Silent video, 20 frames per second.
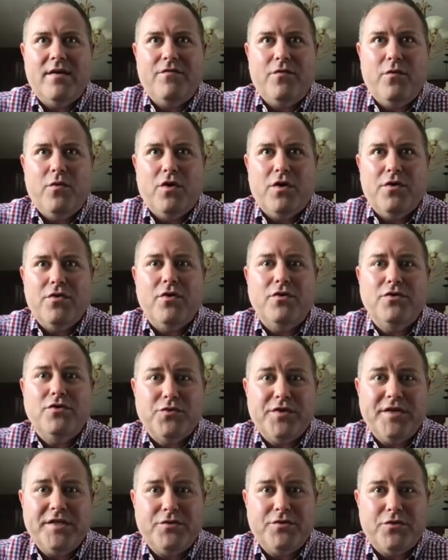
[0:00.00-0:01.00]
for those
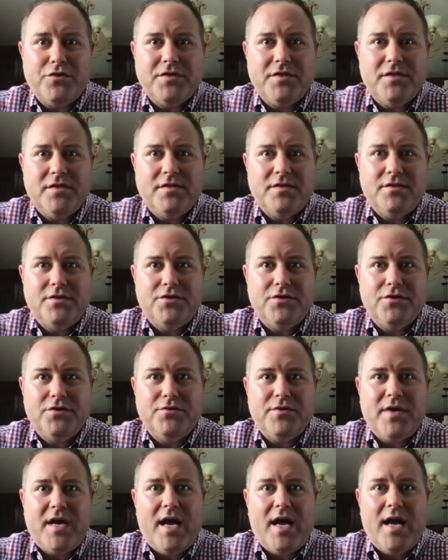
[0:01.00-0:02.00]
resources
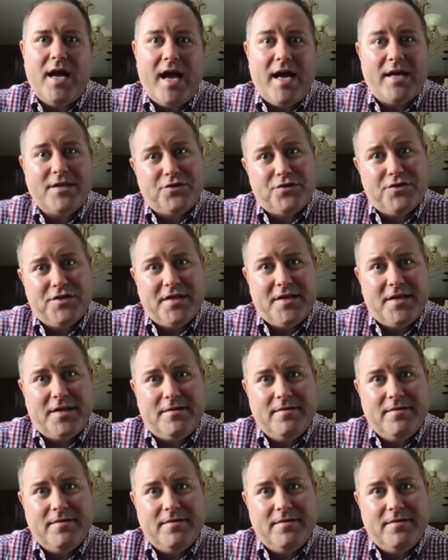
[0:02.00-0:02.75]
to actually